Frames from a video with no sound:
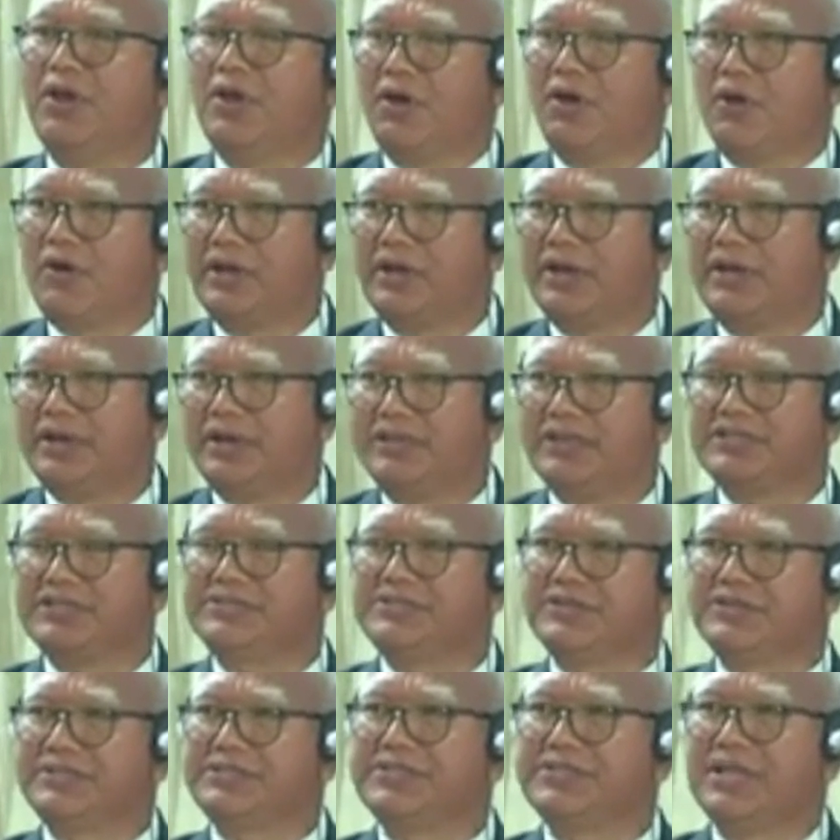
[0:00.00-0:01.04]
or
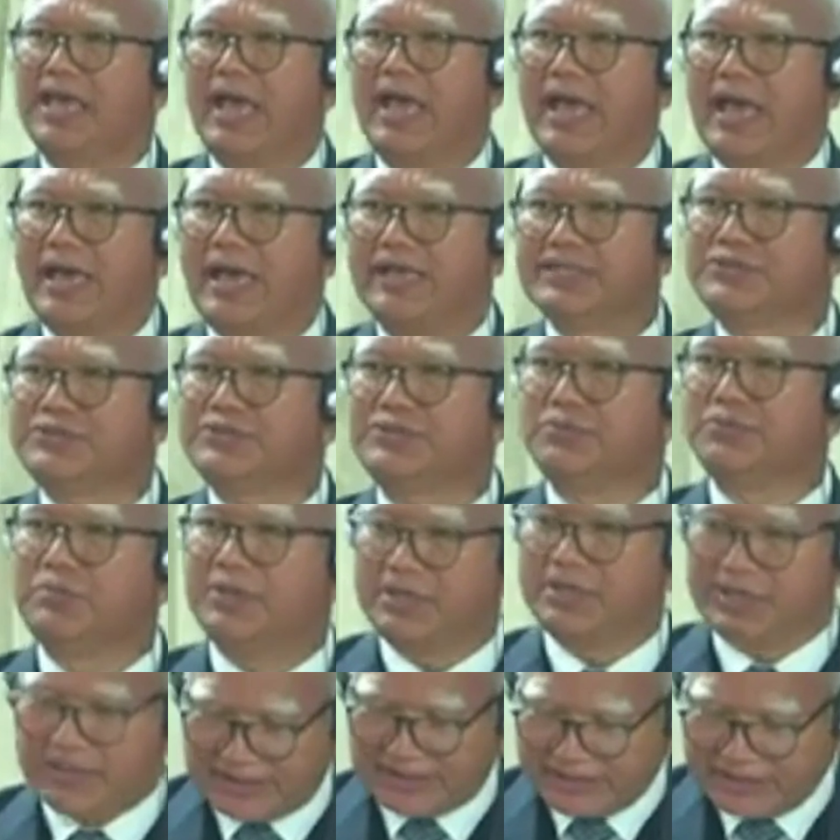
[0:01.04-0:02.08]
industries has to
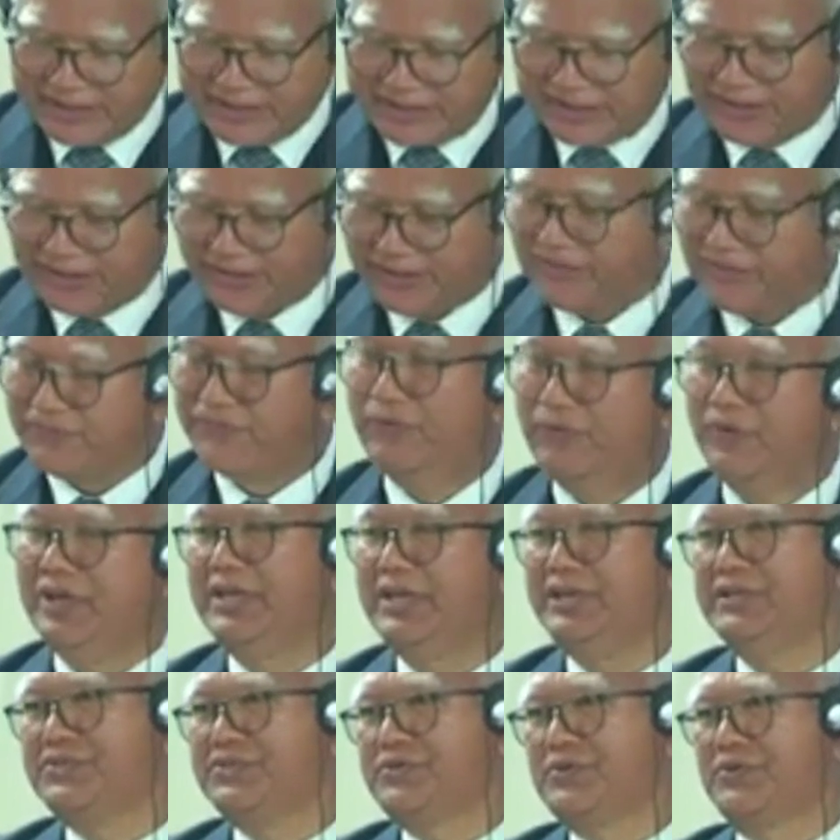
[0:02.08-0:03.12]
be really
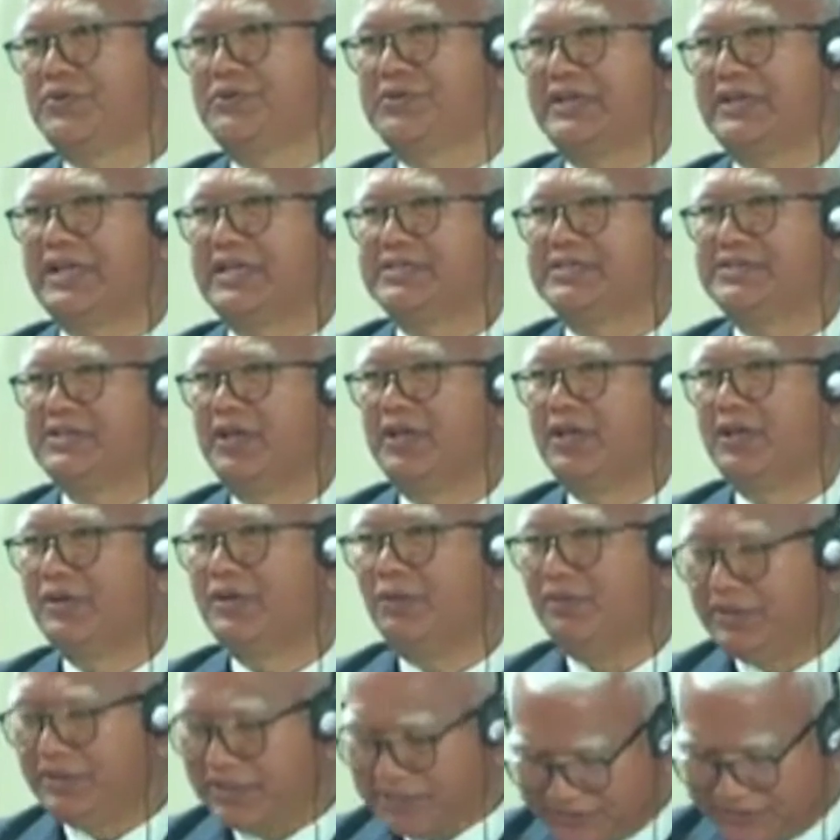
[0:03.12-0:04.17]
fully scrutinized.
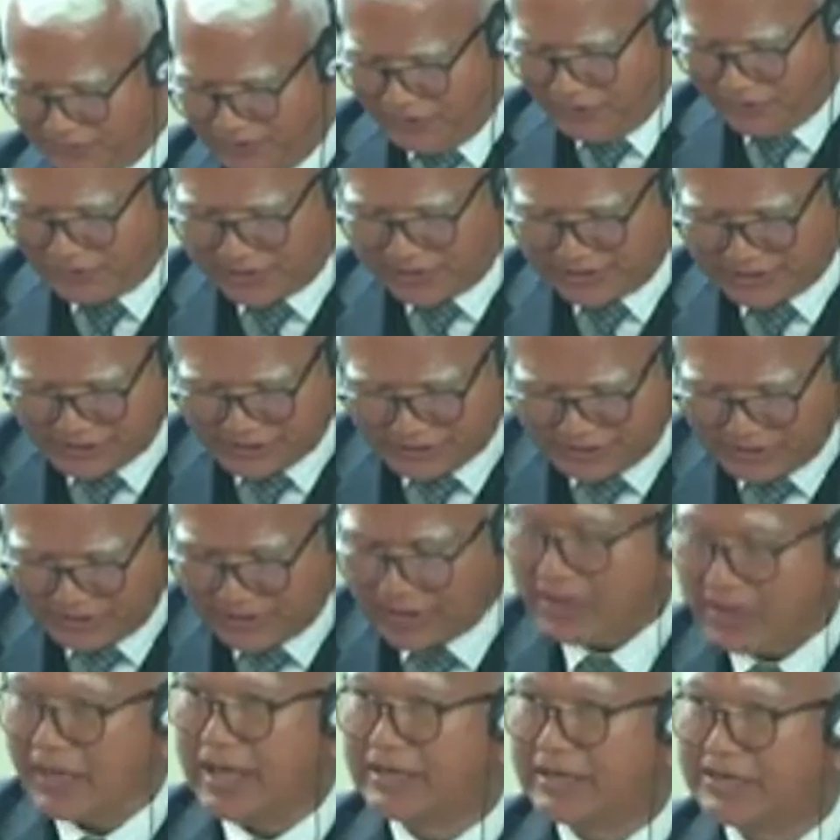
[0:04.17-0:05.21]
With these few words,
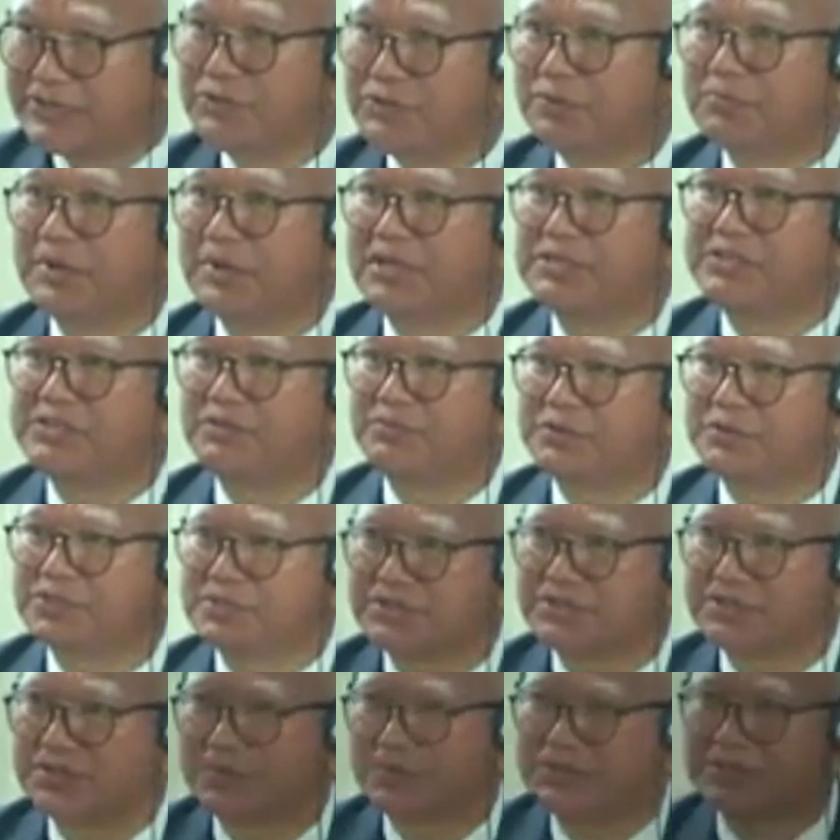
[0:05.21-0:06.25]
I resume my seat, Mr.
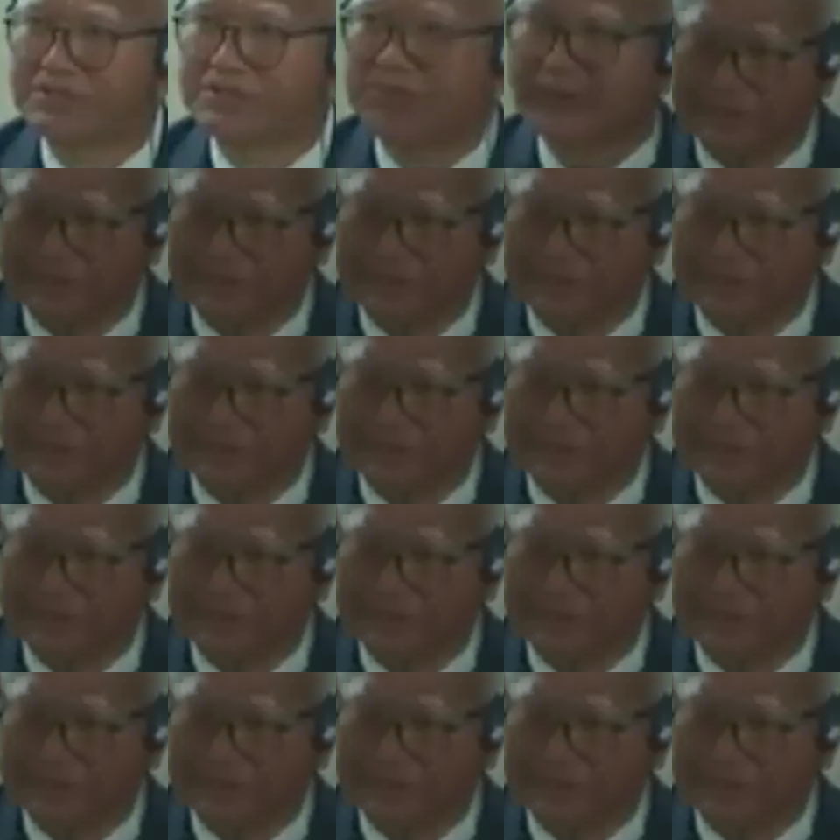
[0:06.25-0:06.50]
Chairman, sir.